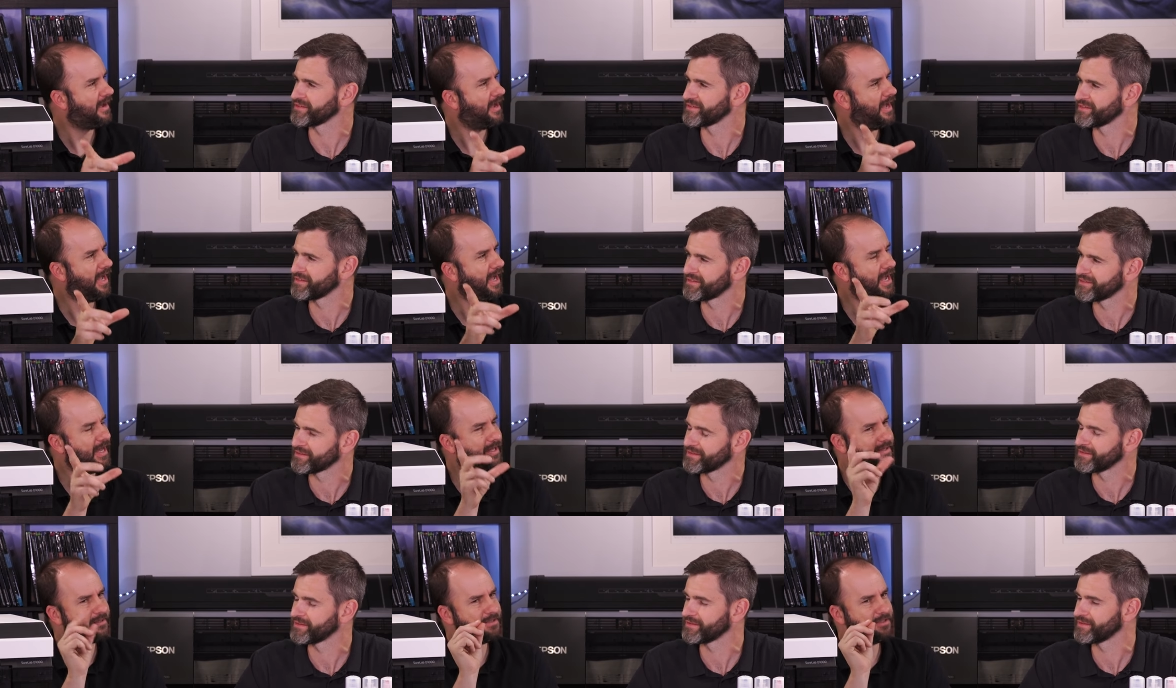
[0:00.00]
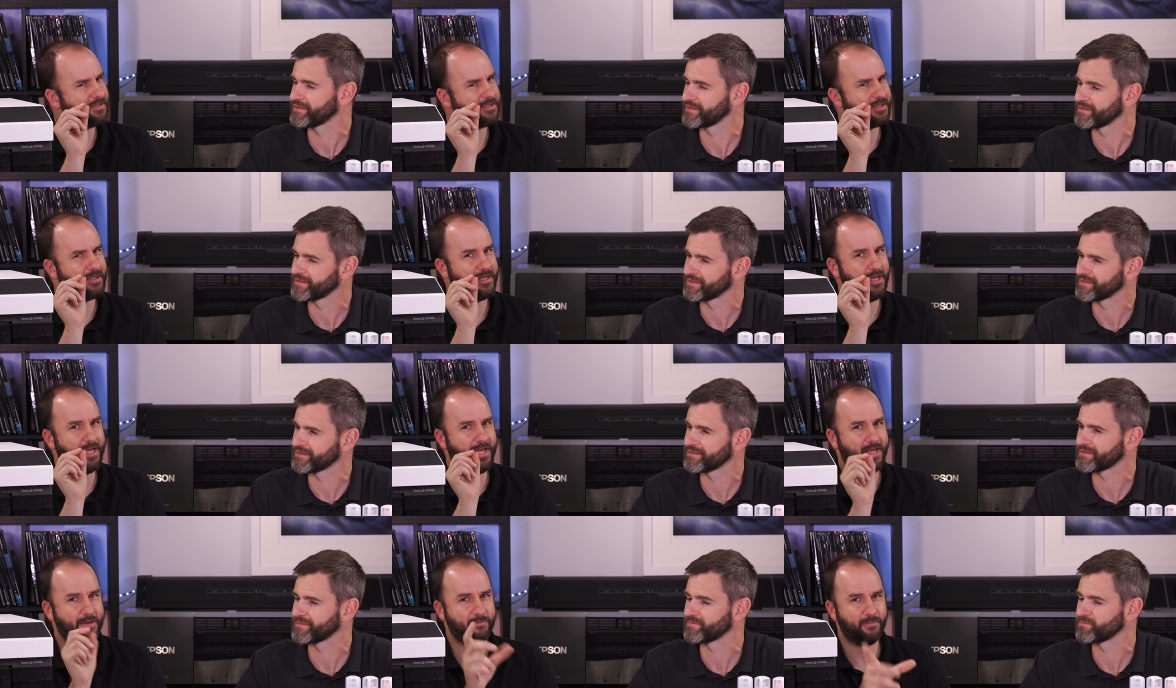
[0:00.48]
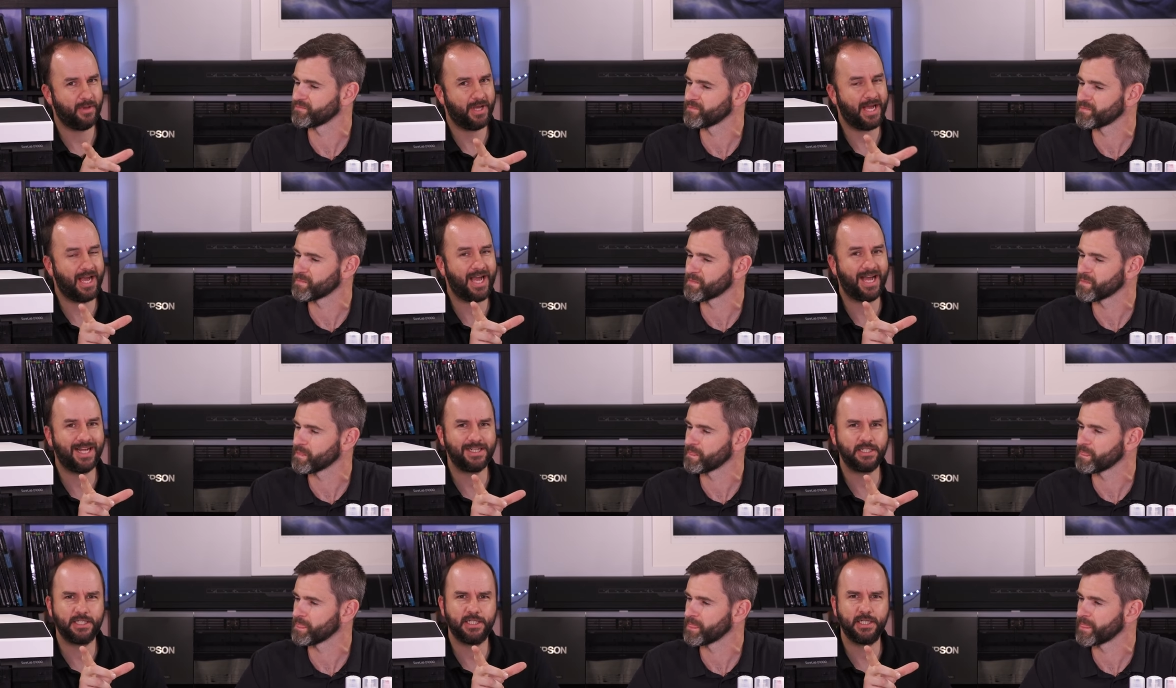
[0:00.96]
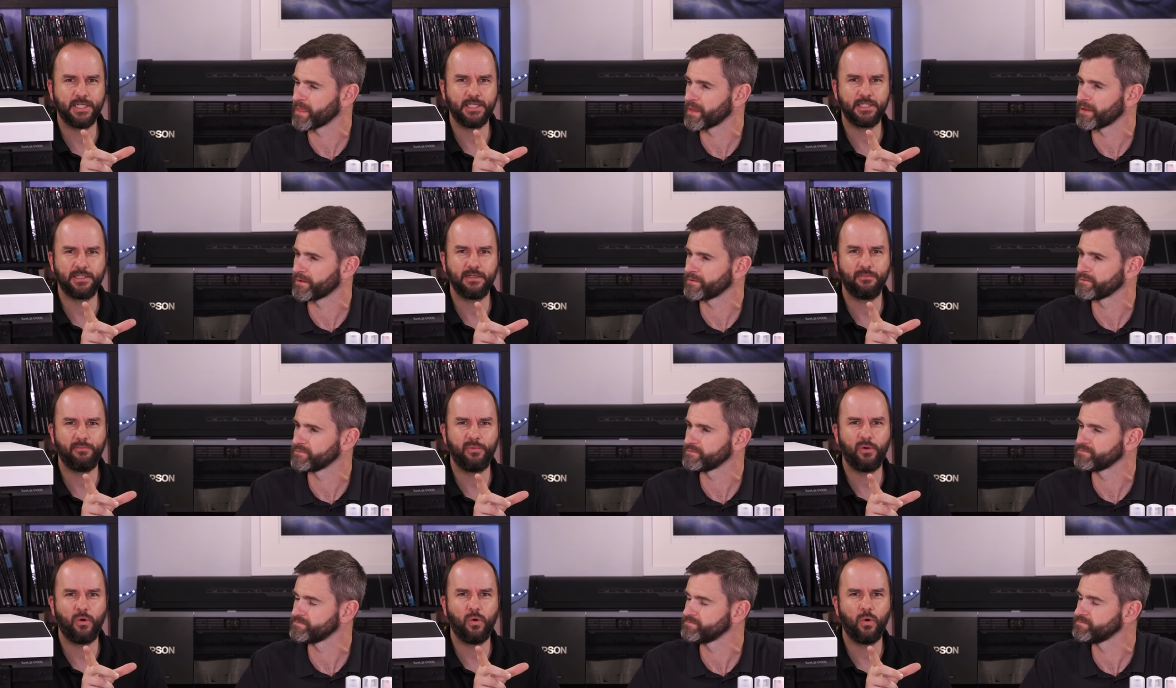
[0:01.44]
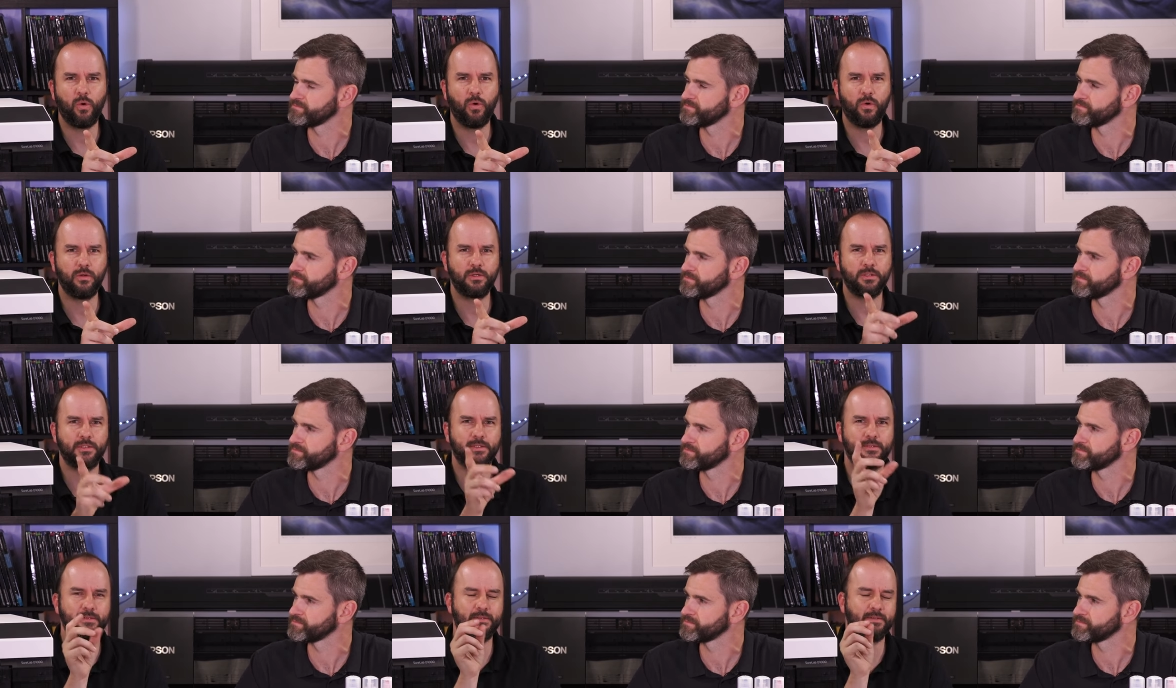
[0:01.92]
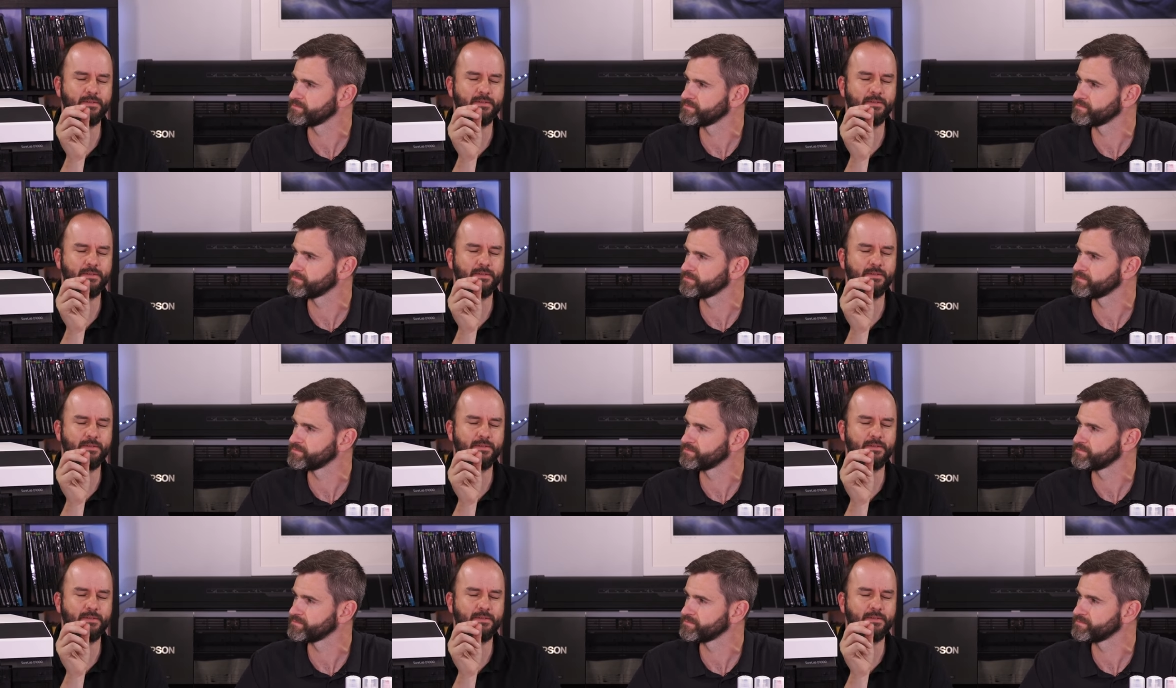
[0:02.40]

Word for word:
Speaker 1: And it adds it to port